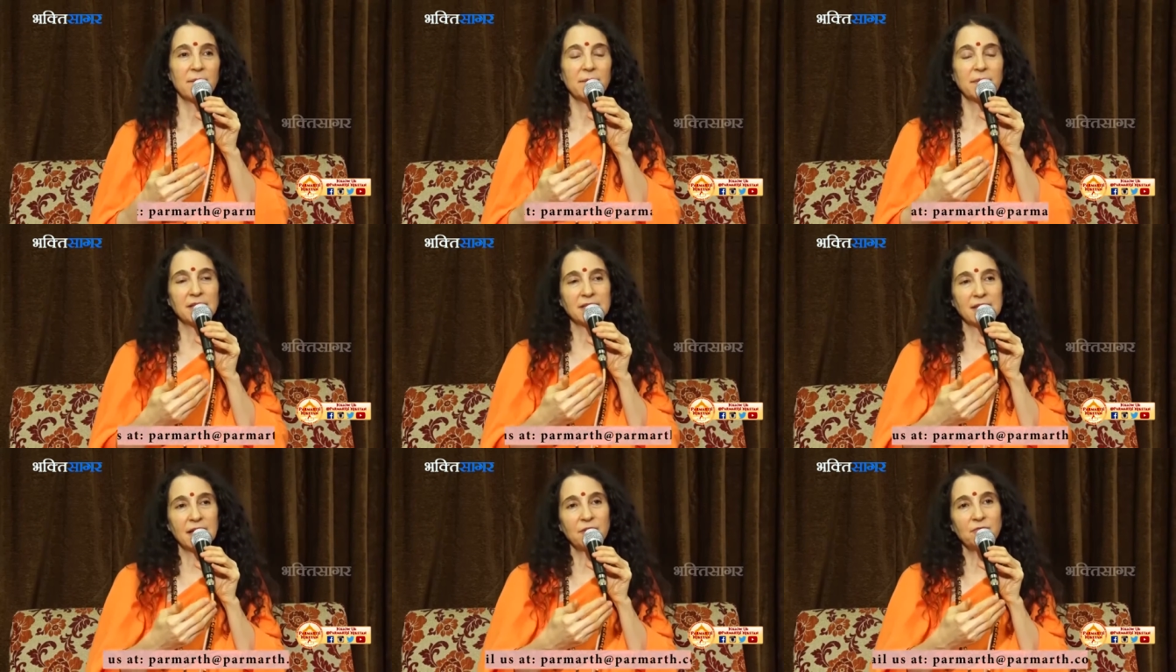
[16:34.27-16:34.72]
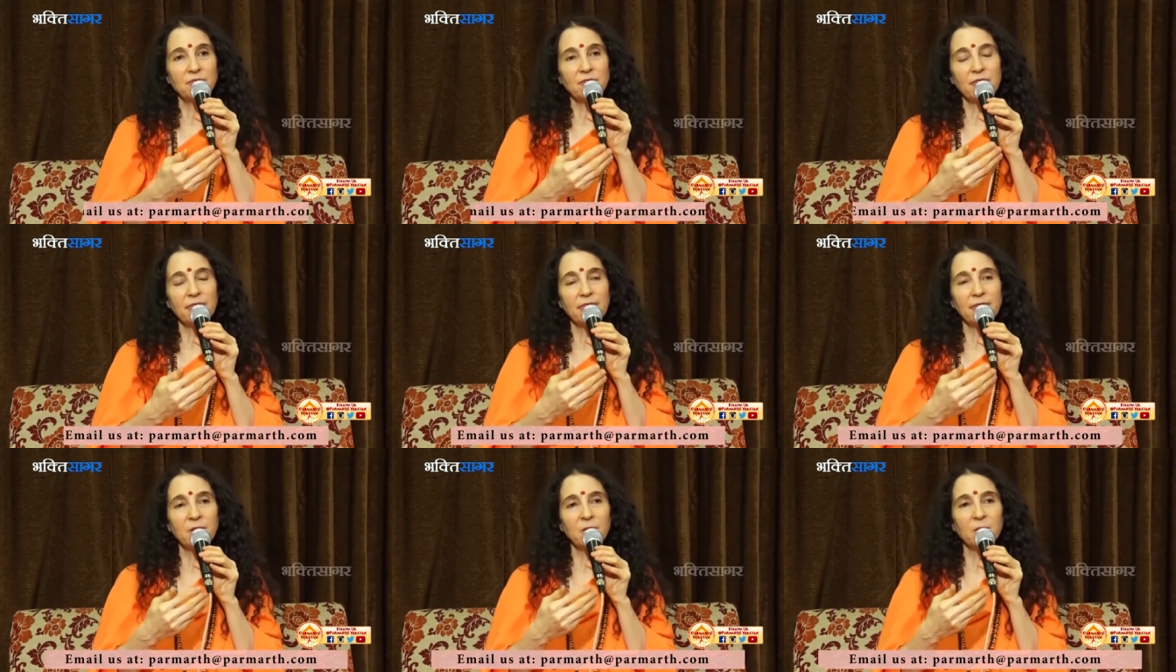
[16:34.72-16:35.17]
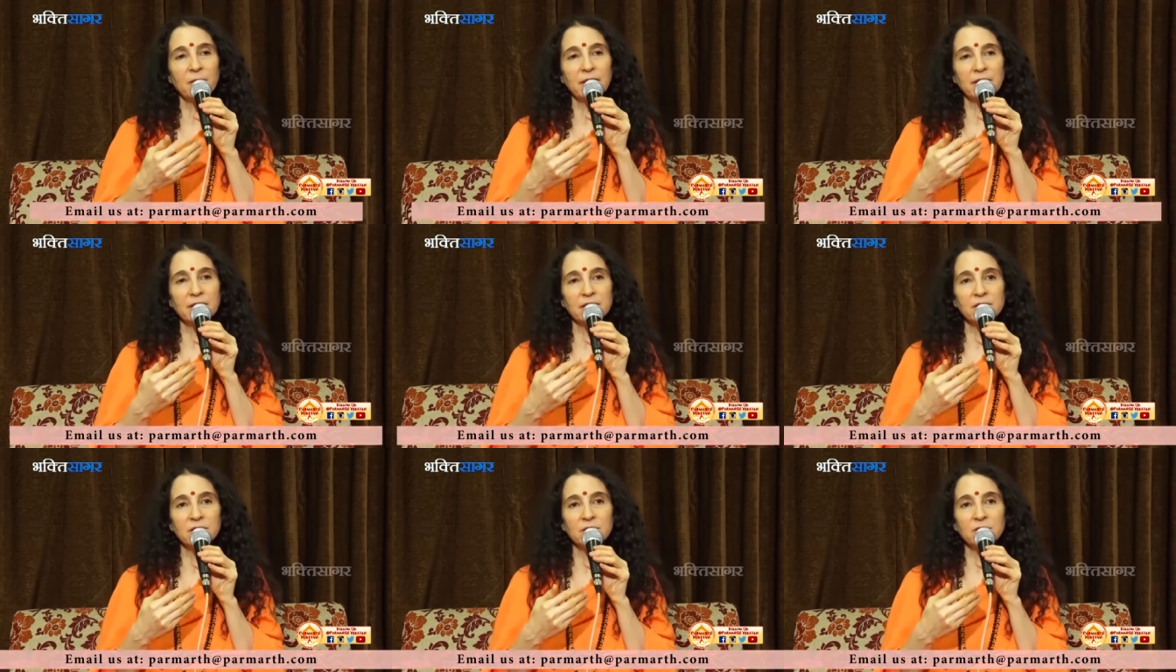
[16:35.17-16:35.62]
Because everything
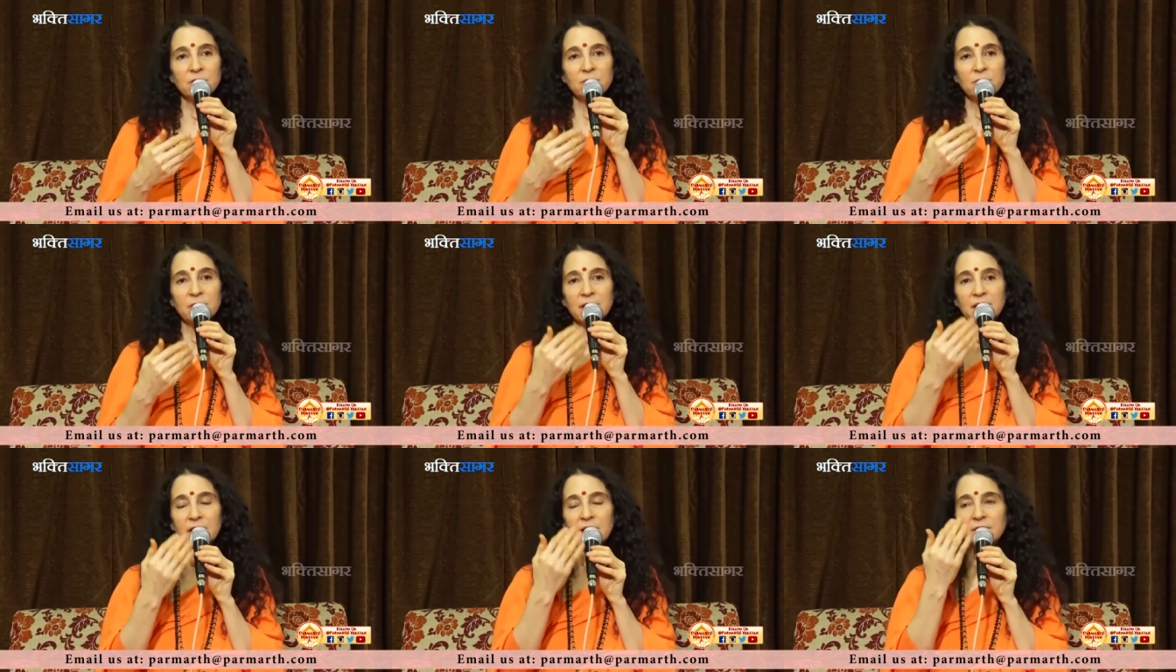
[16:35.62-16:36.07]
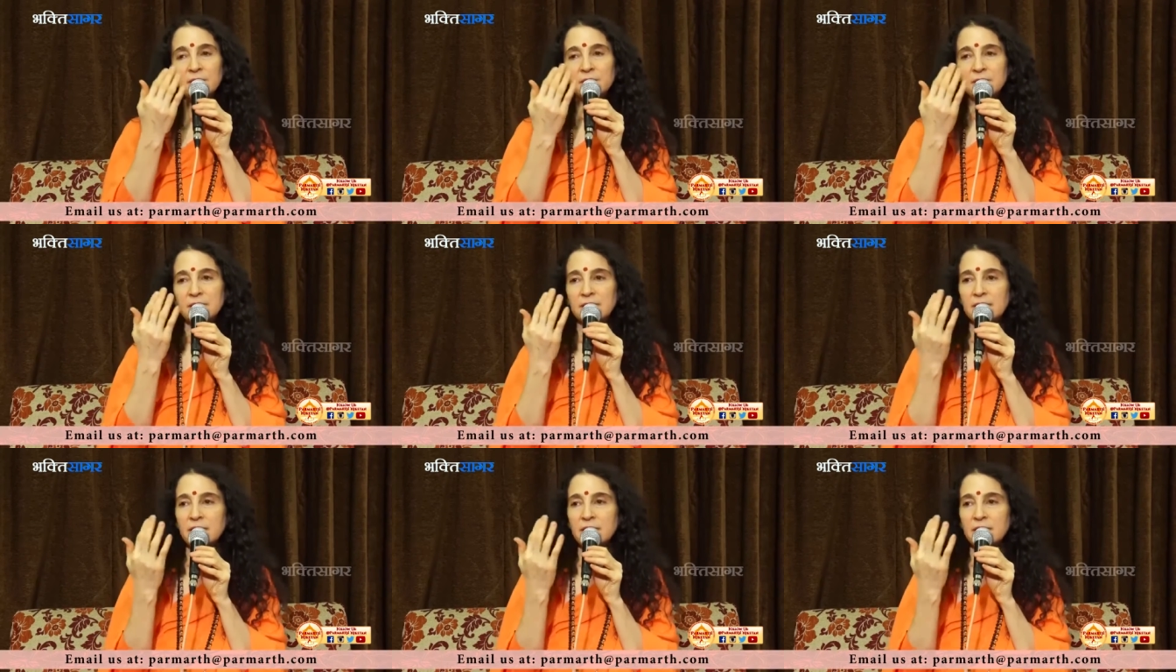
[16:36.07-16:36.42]
we do becomes